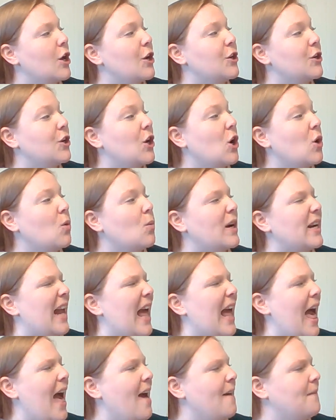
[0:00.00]
No
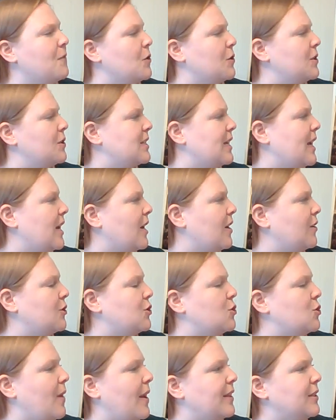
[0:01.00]
one ever dared
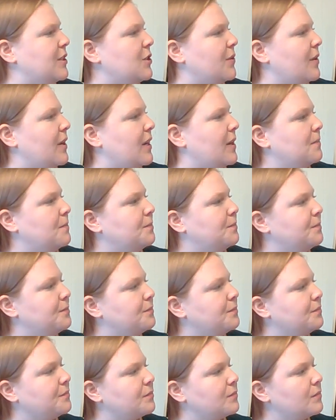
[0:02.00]
to enter it.
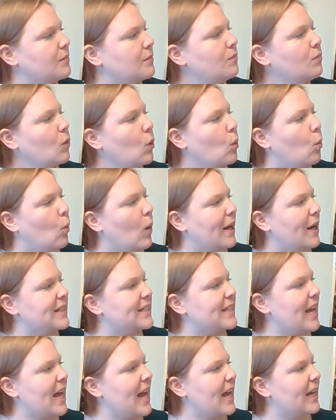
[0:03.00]
One
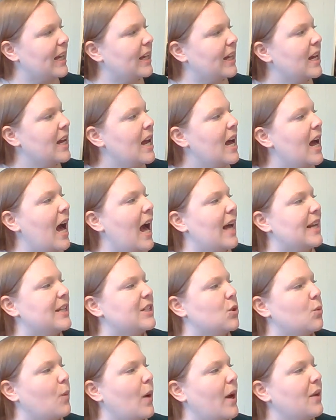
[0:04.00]
day, as
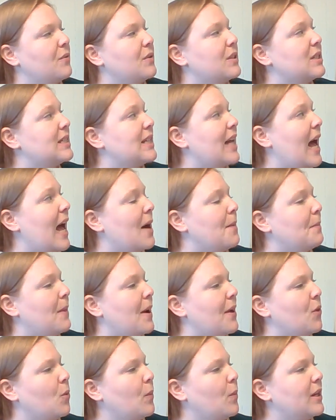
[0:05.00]
the wife sat
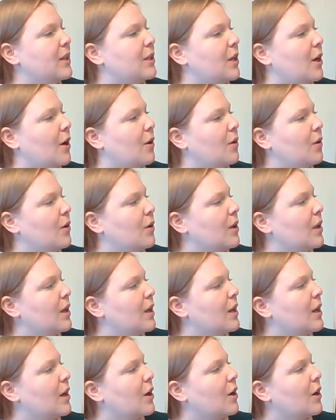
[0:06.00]
by the window,
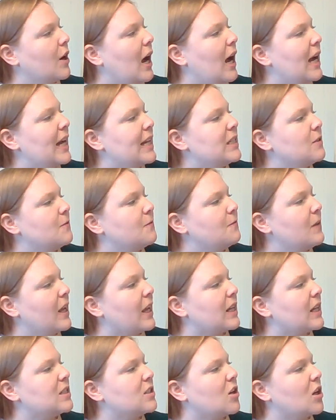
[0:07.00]
her eyes
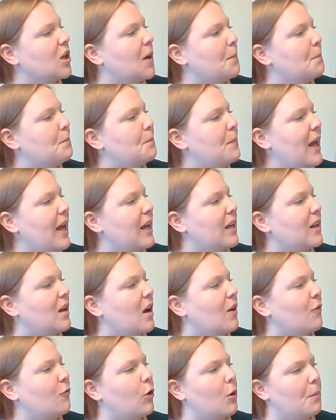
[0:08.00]
fixed on a bed
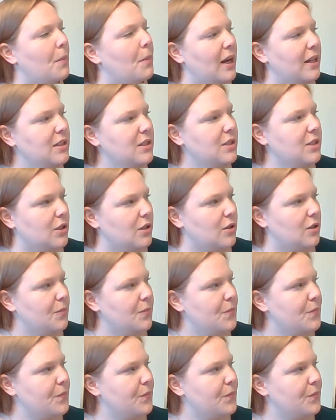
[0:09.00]
of Rapunzel.